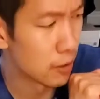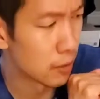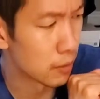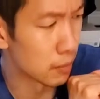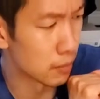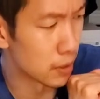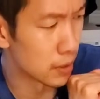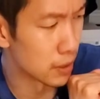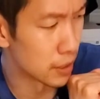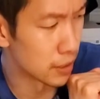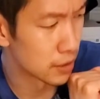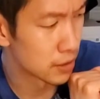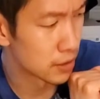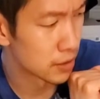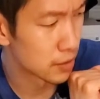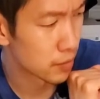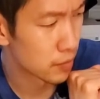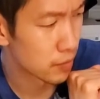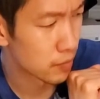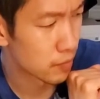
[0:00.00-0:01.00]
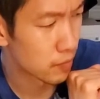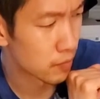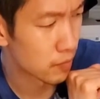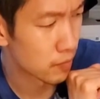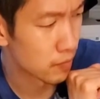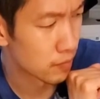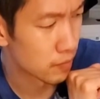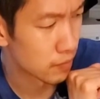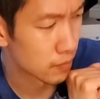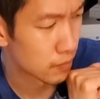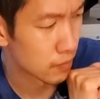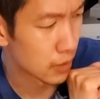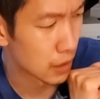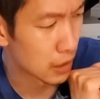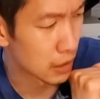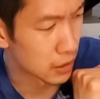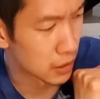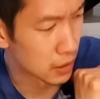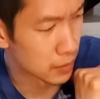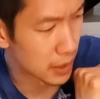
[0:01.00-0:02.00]
But
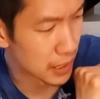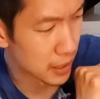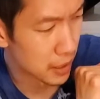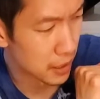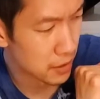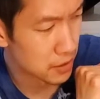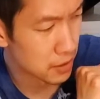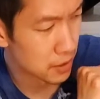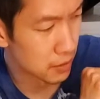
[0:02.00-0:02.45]
I guess